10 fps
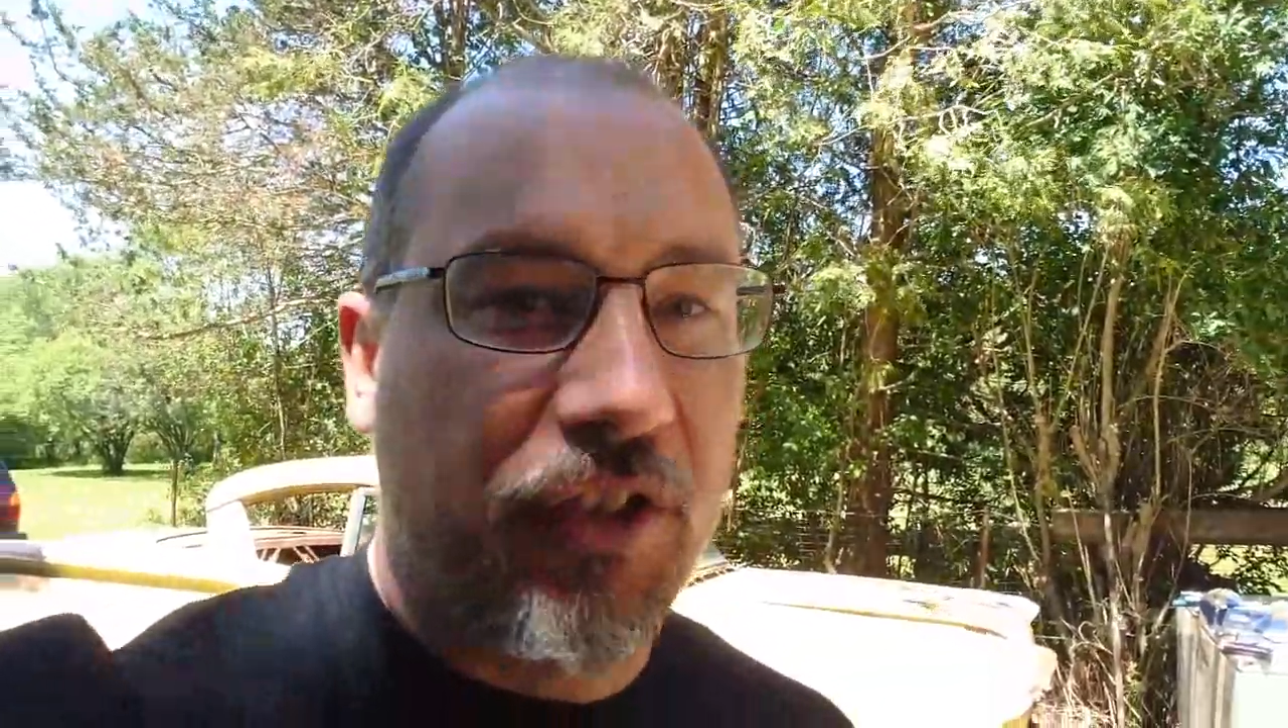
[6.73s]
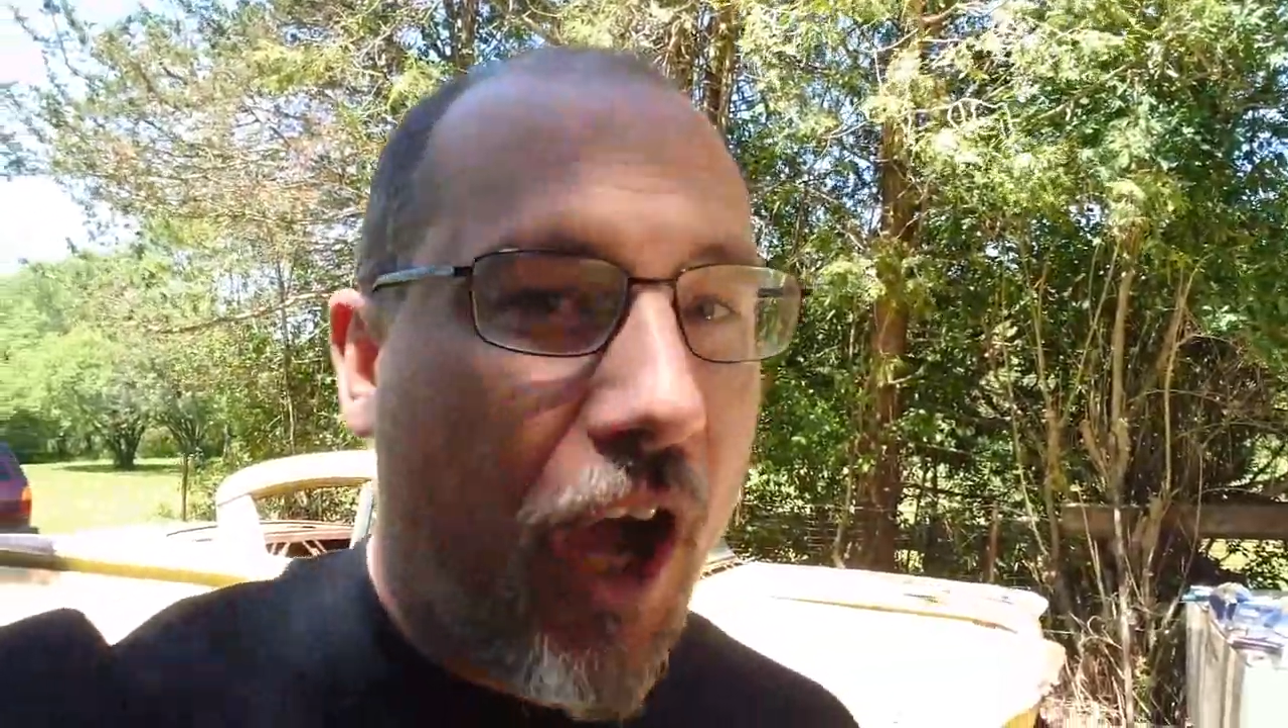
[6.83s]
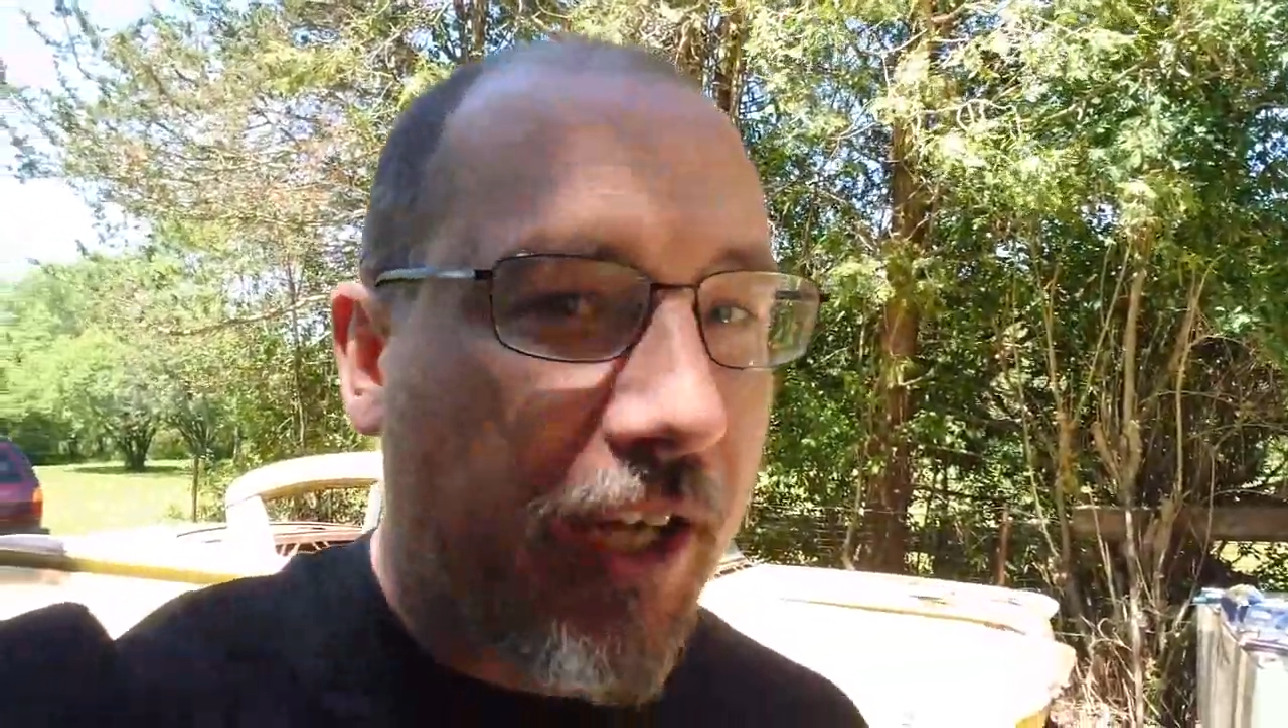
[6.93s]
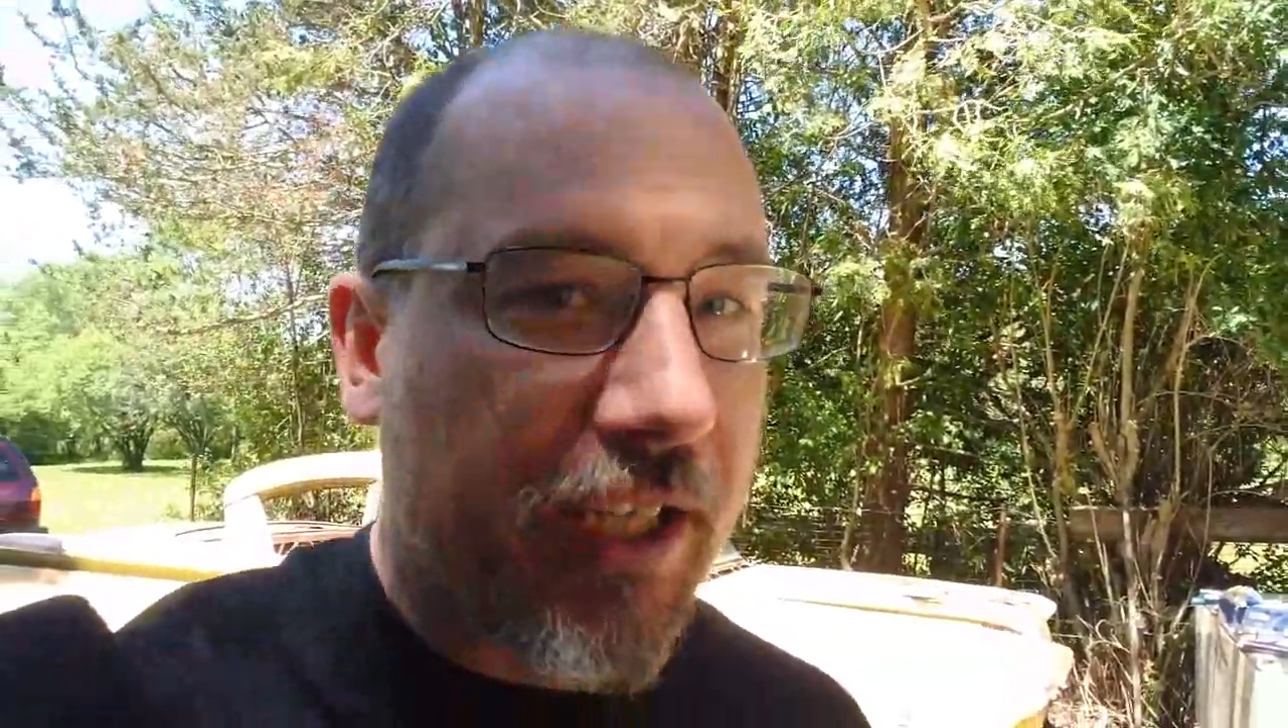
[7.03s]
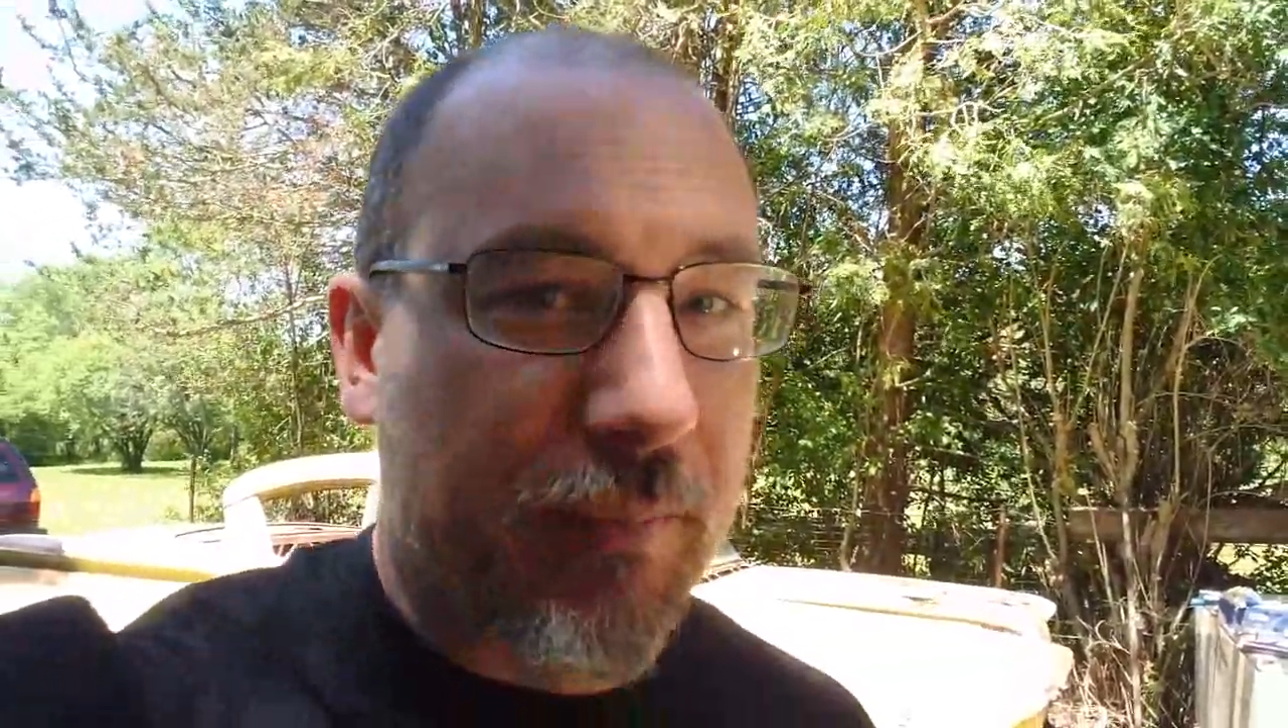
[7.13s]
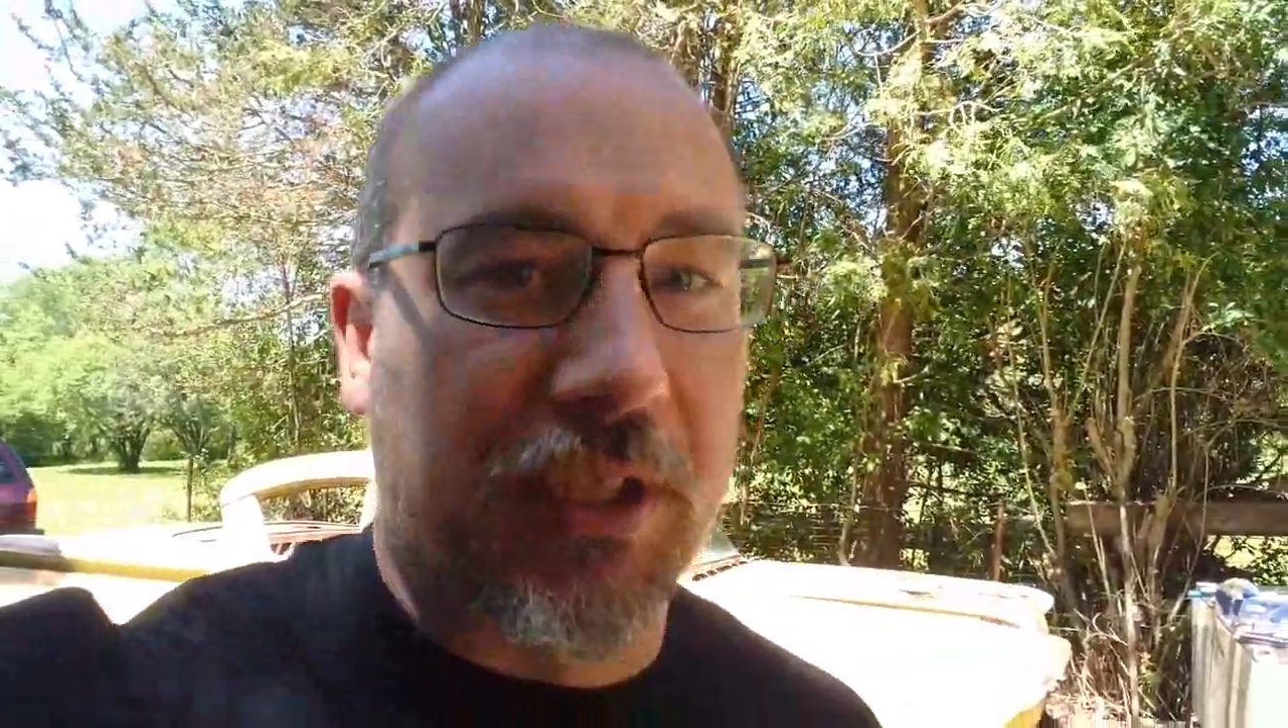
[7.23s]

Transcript: talking